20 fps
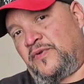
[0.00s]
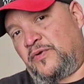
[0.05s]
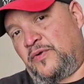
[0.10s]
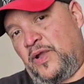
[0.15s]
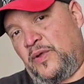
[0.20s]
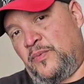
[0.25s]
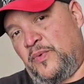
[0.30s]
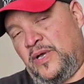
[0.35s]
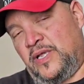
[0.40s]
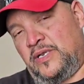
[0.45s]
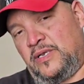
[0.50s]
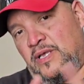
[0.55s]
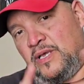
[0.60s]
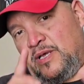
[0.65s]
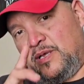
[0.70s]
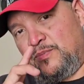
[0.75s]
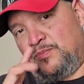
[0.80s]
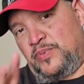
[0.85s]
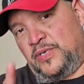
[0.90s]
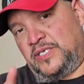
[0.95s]
a great one.
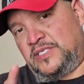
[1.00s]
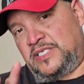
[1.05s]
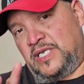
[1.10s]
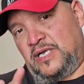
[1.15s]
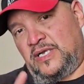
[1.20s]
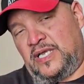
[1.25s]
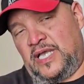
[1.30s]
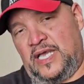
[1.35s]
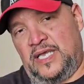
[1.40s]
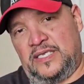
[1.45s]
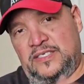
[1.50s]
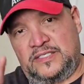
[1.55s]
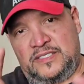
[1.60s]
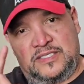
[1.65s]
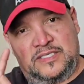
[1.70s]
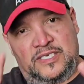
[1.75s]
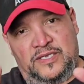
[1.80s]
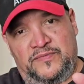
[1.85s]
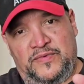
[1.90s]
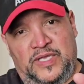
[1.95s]
Peace out, guys.
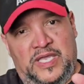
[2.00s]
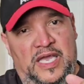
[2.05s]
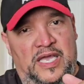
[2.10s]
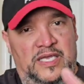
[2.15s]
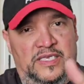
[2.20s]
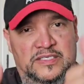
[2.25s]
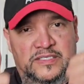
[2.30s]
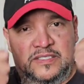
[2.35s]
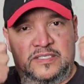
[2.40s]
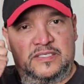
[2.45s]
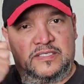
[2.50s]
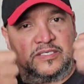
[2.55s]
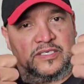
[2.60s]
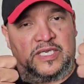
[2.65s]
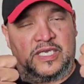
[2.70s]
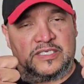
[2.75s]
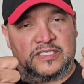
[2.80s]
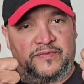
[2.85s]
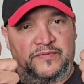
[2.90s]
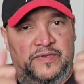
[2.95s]
Love you guys. You
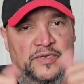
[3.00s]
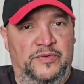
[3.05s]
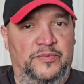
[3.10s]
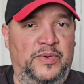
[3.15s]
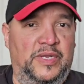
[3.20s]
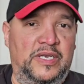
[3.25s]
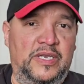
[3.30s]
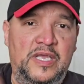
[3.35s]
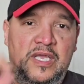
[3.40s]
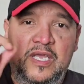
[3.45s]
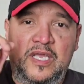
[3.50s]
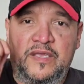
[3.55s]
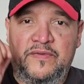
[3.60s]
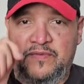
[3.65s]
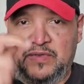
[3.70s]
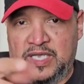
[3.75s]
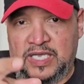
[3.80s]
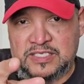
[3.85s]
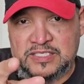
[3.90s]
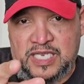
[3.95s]
guys have a good one. If
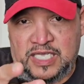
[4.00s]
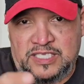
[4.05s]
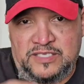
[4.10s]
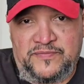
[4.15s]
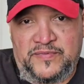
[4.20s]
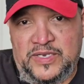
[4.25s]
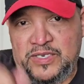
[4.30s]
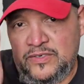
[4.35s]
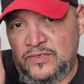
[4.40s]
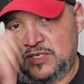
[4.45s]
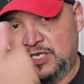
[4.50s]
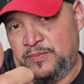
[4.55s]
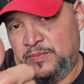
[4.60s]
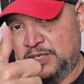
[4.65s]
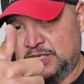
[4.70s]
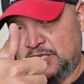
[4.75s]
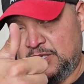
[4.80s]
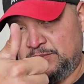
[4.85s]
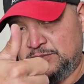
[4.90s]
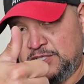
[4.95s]
you guys like the video, give me
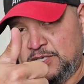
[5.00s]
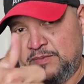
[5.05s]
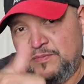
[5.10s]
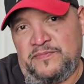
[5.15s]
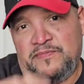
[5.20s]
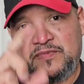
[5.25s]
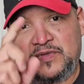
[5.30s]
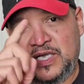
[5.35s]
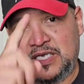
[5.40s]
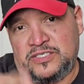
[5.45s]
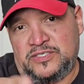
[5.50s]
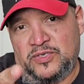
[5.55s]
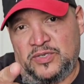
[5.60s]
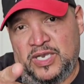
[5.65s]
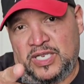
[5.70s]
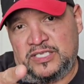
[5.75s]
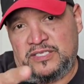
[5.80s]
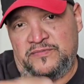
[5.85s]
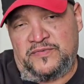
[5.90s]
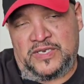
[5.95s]
a thumbs up. If you guys don't
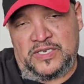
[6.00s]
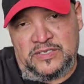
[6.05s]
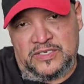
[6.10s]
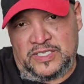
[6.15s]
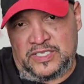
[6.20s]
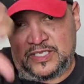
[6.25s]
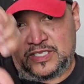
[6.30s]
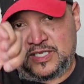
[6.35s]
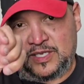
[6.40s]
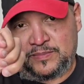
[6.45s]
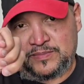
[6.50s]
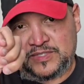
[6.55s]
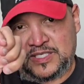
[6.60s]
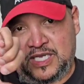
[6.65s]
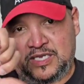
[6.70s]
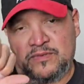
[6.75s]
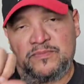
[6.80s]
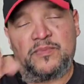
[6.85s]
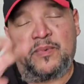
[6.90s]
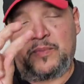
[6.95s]
like the video, hit a thumbs
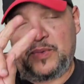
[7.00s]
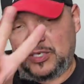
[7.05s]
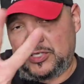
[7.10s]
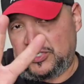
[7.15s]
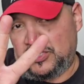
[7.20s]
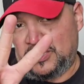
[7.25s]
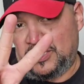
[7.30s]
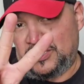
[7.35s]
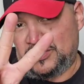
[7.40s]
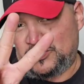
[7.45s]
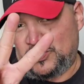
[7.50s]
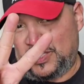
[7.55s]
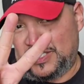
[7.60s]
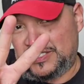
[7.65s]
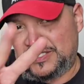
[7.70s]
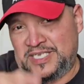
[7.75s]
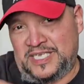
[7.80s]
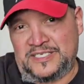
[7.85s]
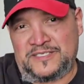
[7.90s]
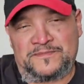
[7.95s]
down, but make sure you hit it
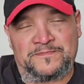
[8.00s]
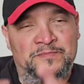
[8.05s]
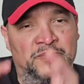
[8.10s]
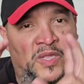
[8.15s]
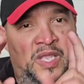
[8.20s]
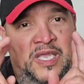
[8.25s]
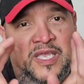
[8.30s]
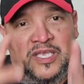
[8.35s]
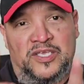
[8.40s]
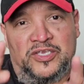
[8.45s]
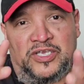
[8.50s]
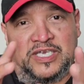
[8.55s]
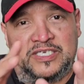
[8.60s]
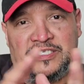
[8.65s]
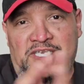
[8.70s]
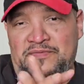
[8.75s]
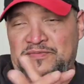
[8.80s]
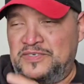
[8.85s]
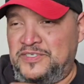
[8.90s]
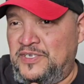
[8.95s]
twice, guys. You guys
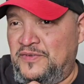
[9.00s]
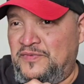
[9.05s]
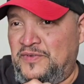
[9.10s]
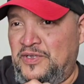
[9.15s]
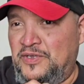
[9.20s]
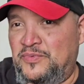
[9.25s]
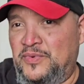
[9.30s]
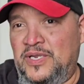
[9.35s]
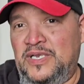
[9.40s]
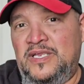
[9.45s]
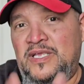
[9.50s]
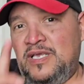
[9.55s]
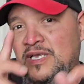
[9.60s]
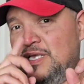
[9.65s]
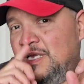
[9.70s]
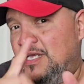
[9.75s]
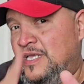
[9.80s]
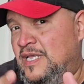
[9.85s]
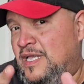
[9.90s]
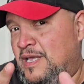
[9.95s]
have yourself a good one.
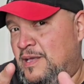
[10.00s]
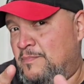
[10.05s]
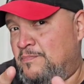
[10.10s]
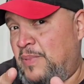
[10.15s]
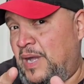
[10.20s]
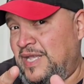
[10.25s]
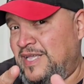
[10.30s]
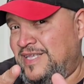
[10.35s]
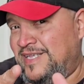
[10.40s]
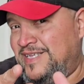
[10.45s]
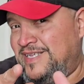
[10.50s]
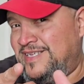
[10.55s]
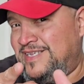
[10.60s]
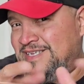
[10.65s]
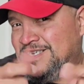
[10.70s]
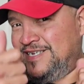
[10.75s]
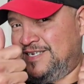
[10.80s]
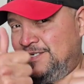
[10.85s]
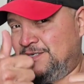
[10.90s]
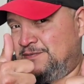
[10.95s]

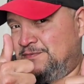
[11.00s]
Bye.